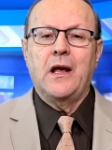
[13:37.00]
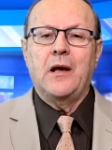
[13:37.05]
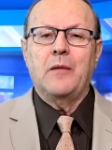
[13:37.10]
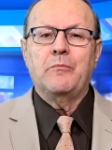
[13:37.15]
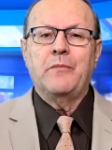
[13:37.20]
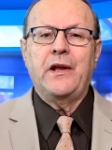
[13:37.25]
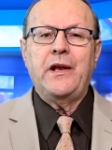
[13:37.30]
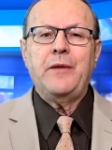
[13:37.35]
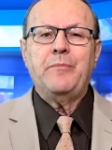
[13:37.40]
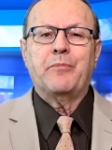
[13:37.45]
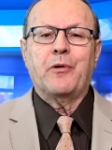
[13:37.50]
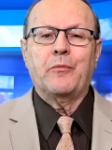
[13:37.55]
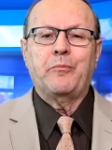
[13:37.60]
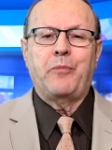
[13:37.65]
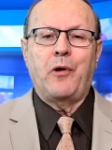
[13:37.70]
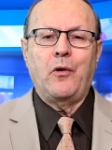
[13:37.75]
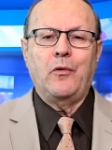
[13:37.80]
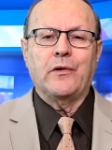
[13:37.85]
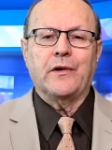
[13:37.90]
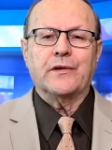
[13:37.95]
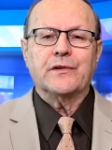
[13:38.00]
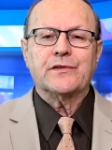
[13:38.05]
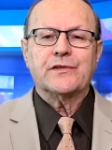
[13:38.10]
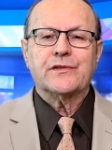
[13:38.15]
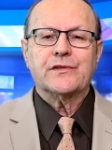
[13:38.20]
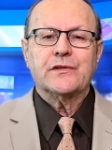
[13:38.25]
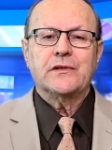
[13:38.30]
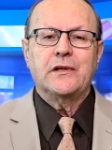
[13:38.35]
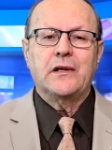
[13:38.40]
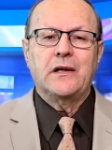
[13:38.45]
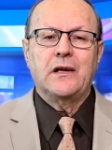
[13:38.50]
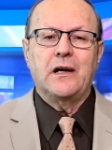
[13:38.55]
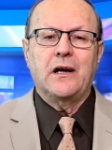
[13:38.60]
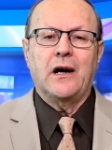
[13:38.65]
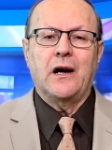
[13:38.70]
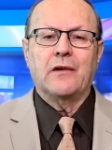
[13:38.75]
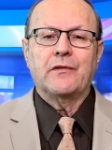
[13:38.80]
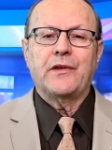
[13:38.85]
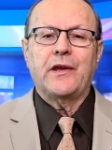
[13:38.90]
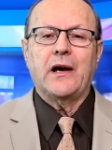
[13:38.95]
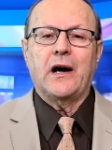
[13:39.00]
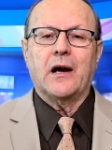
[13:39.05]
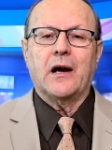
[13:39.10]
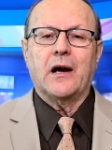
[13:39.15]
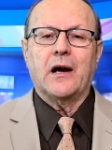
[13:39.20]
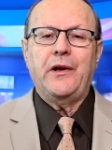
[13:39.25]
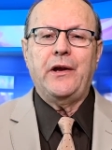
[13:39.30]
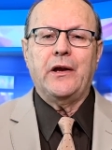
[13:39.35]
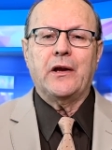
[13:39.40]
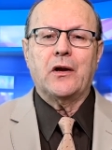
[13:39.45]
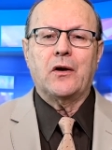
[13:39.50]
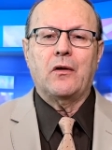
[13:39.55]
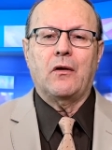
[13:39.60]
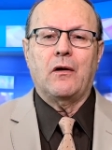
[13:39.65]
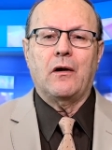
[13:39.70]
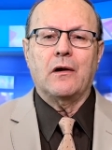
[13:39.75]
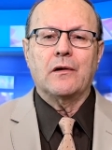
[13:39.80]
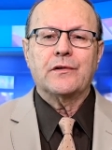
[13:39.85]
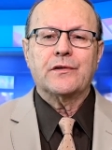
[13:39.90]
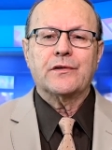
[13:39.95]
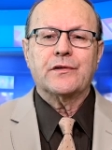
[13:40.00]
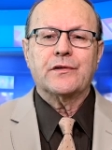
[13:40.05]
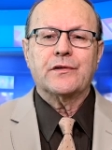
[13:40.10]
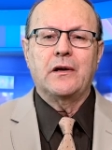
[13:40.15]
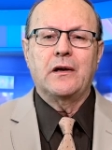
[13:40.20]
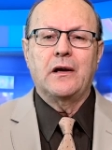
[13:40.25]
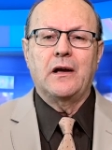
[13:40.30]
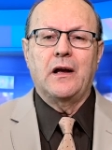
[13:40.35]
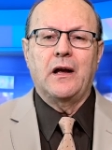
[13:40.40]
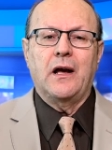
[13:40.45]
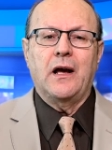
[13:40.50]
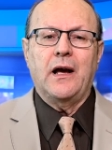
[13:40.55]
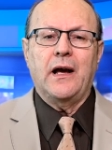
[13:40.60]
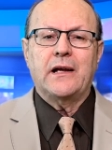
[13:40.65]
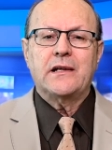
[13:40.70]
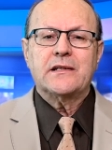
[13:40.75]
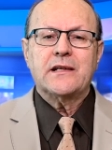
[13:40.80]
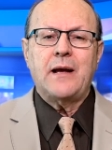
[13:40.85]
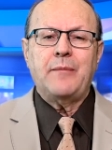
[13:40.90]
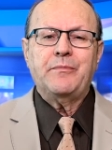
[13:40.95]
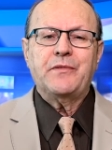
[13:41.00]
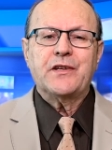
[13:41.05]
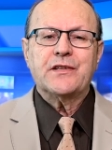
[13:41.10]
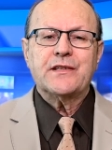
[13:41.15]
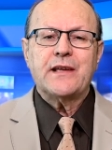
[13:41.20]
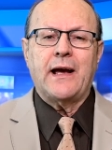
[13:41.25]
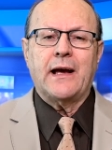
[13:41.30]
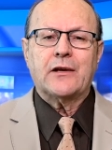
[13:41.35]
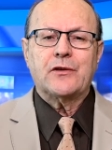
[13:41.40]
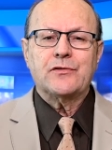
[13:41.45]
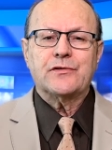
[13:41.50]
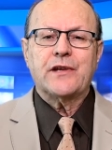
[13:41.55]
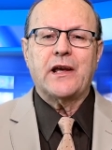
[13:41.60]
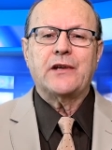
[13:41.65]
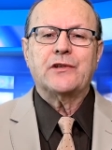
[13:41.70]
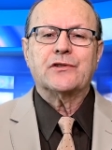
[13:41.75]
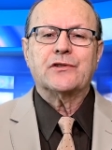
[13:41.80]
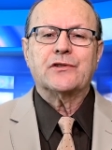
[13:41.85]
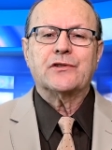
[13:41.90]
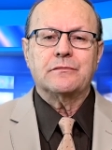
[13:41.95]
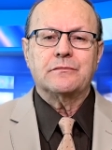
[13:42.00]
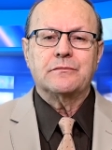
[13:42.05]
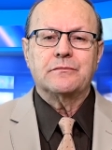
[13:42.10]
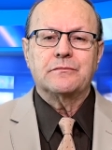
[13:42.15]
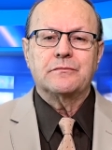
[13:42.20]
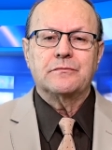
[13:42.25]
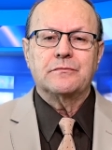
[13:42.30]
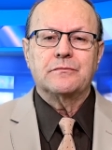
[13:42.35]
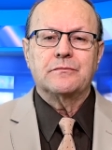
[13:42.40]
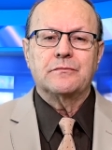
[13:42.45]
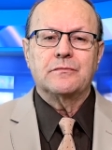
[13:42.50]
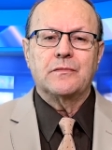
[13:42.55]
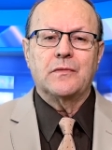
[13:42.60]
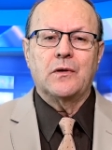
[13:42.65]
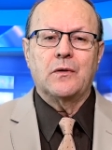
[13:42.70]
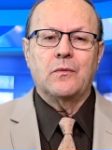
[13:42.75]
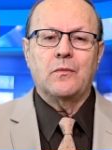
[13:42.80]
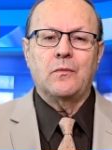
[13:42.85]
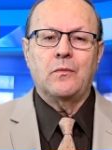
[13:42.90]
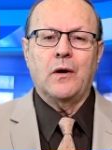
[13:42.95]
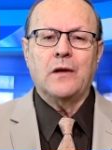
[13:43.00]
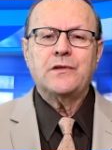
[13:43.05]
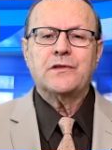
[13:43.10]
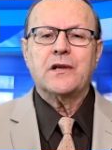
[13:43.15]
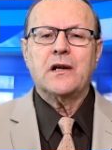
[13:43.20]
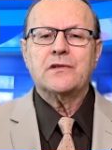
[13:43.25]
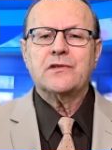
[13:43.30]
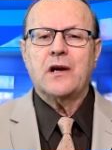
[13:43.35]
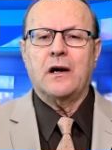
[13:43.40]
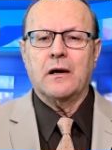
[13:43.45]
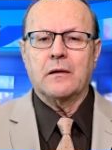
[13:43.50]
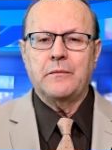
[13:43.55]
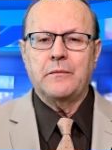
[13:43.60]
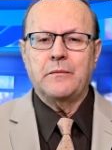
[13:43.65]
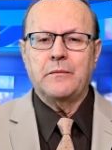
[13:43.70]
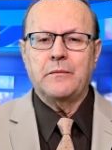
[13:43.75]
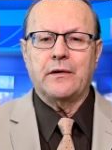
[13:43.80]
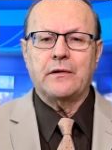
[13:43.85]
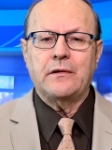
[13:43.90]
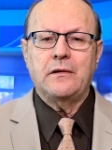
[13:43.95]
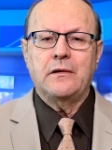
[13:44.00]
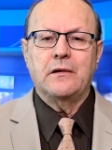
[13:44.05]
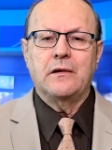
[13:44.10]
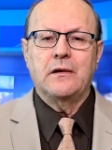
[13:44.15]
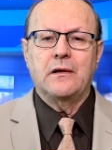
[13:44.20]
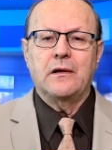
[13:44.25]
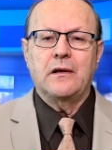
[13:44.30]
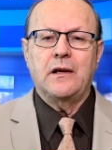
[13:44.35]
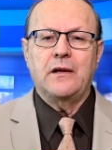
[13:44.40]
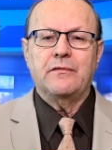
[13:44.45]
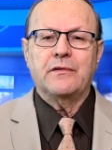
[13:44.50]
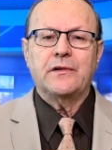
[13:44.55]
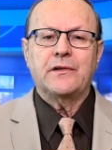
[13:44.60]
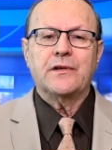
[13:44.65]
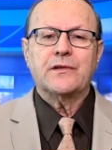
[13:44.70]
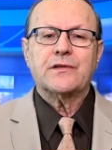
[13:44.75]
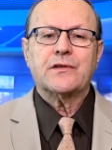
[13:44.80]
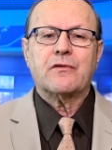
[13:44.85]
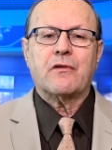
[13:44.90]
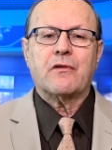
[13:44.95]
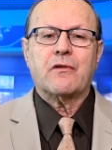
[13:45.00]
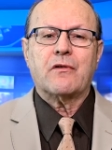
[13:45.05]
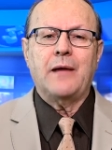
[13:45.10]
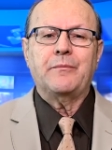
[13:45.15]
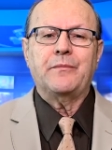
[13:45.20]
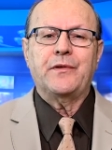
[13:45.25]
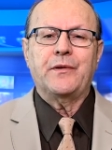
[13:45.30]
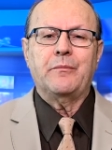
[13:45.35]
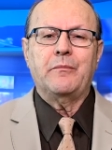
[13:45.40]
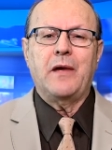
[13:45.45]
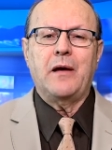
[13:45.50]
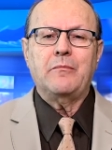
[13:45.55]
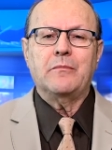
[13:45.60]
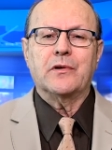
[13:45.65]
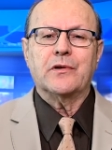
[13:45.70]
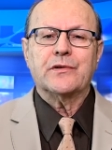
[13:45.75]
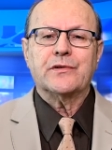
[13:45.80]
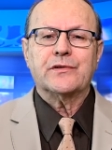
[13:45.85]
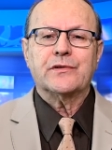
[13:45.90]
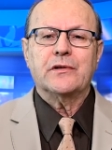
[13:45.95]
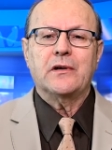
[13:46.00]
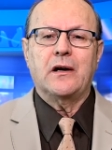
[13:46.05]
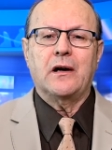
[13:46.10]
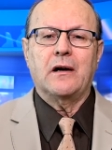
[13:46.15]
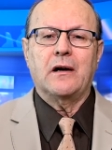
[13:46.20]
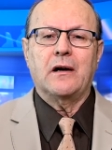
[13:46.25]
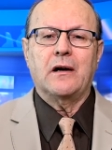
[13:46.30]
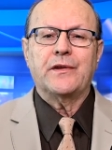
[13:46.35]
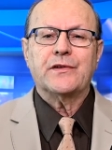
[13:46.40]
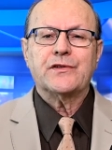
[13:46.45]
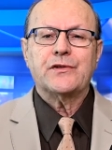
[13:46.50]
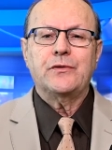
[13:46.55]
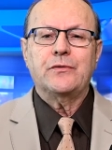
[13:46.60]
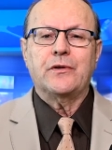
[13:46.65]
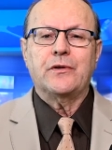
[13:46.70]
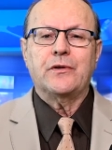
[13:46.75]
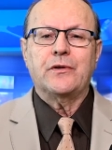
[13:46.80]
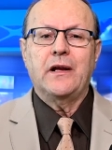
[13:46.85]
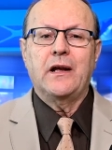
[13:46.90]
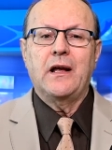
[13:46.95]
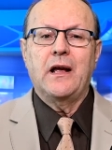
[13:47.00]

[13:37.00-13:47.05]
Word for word: Many proponents of the Armenian cause accept this accusation. One such Armenian even described the members of this unit